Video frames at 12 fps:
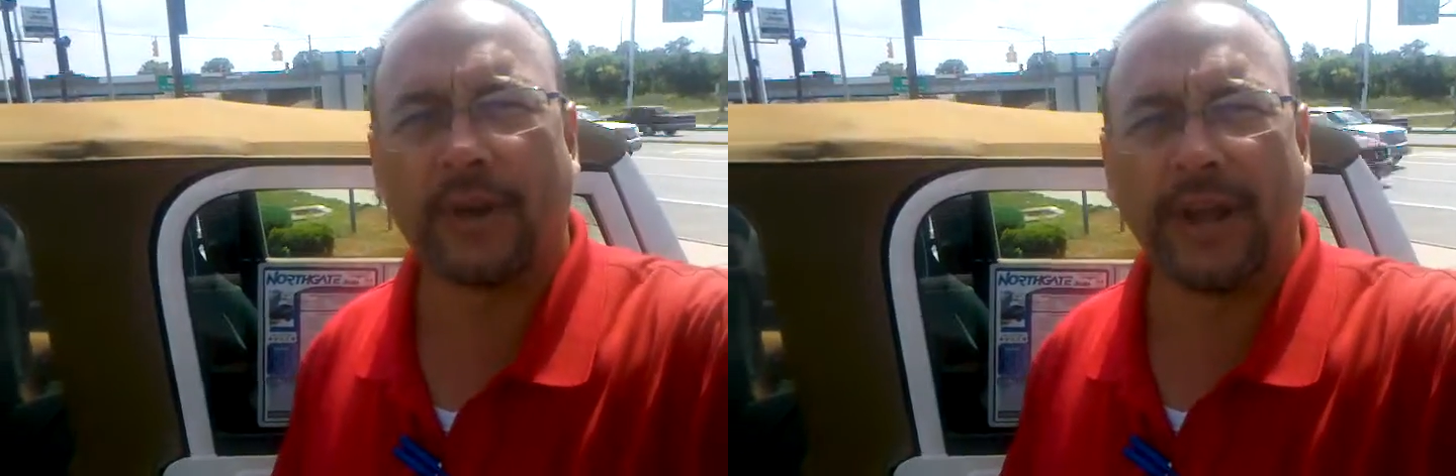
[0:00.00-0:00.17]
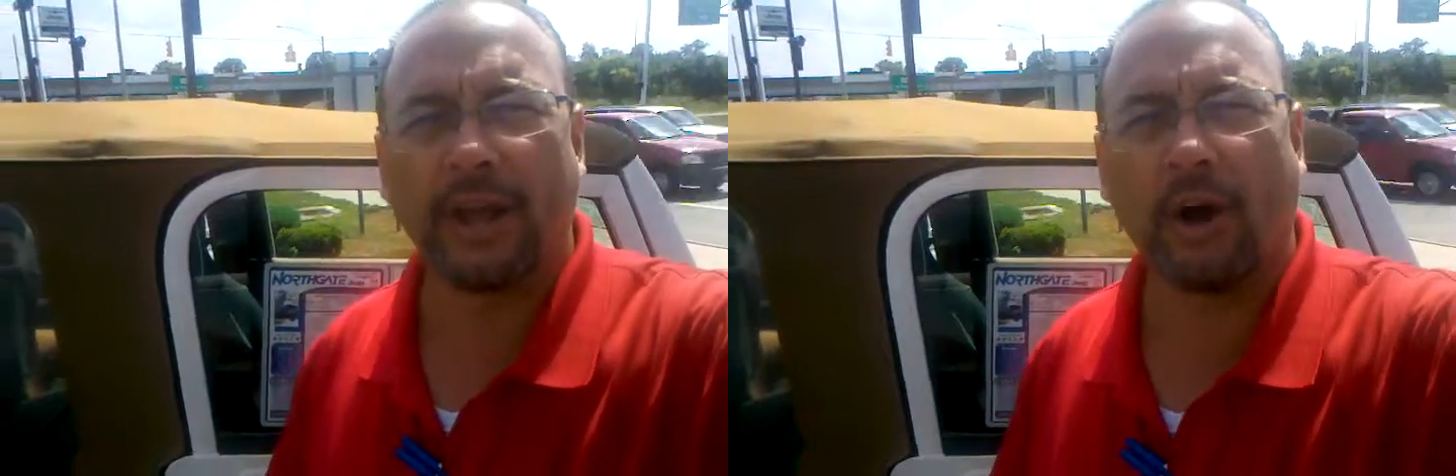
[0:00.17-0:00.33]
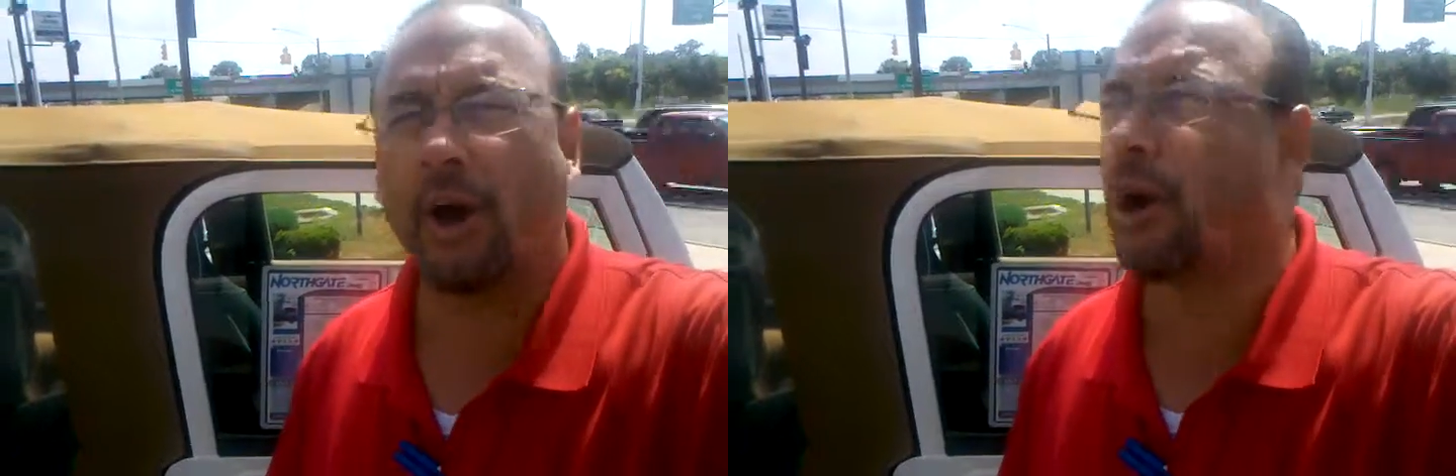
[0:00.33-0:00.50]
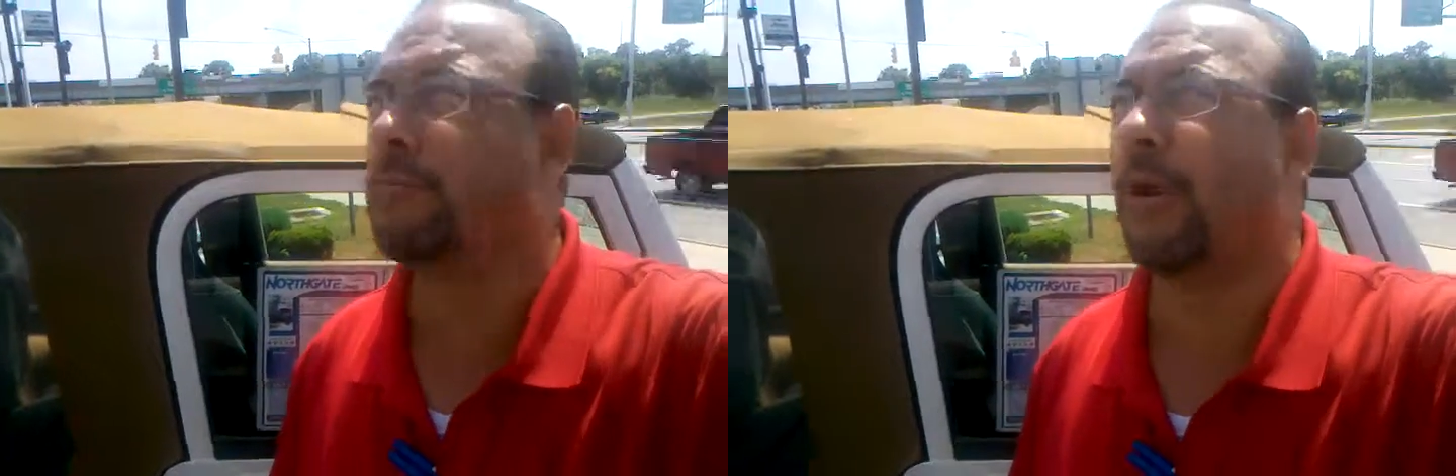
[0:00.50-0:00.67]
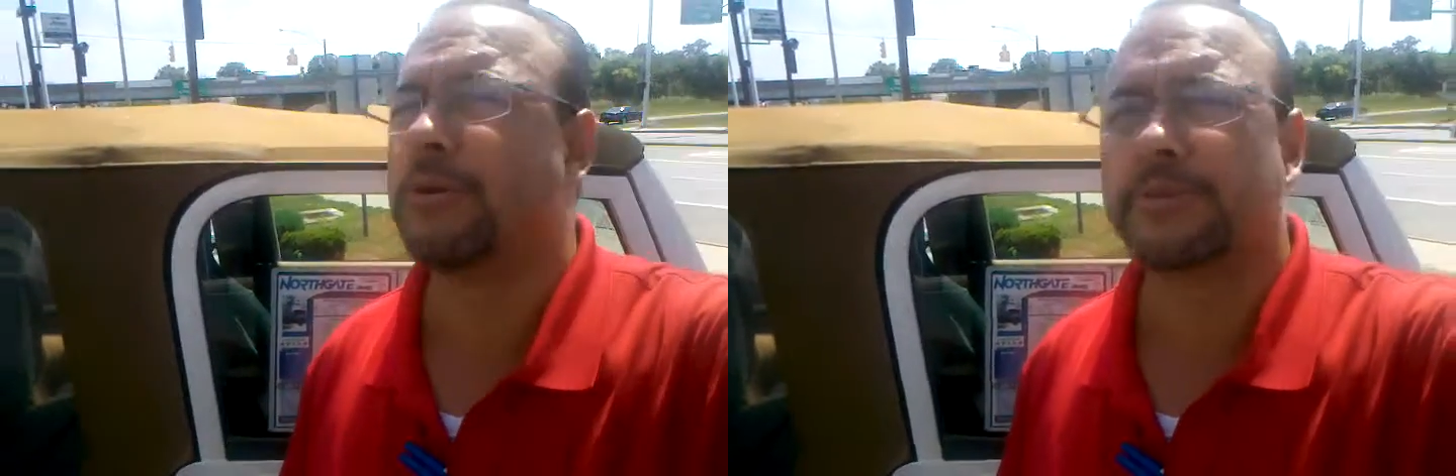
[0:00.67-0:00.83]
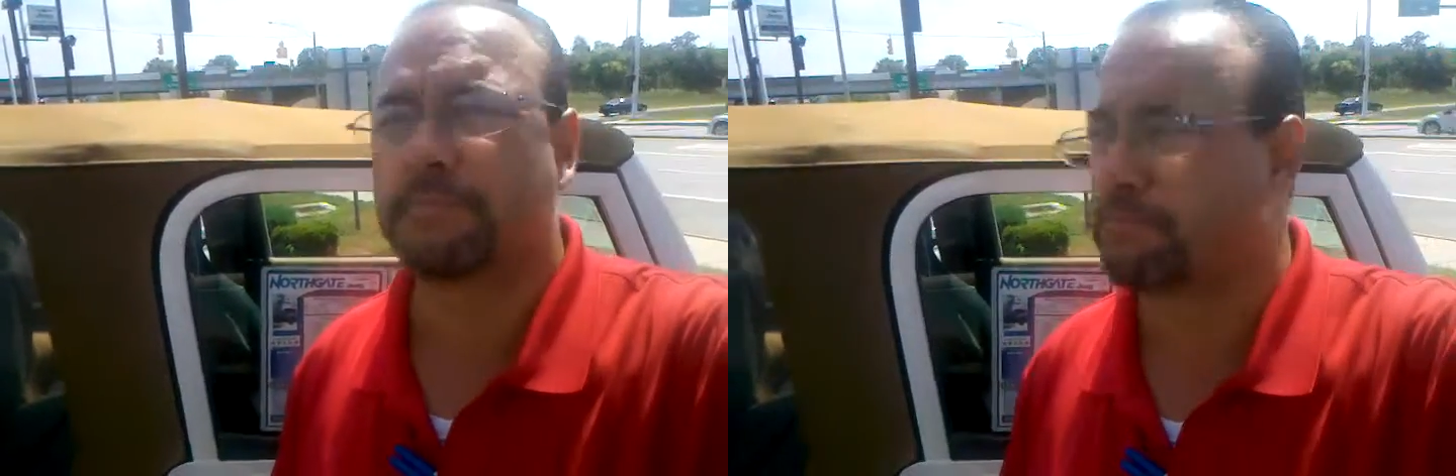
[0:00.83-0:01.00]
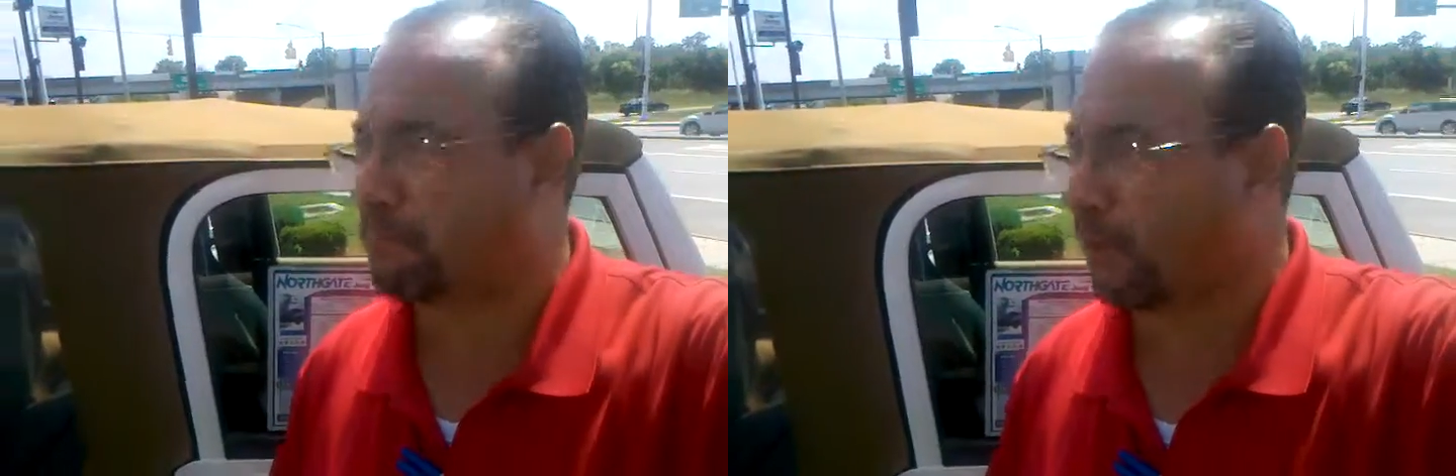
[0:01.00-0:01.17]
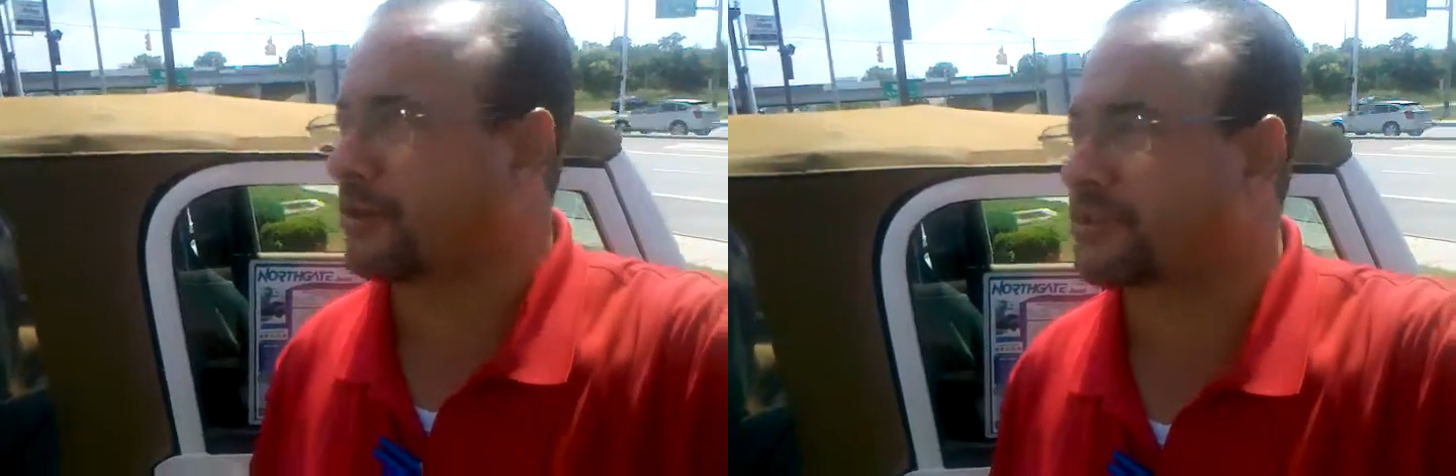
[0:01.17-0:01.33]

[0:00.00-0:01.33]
when I almost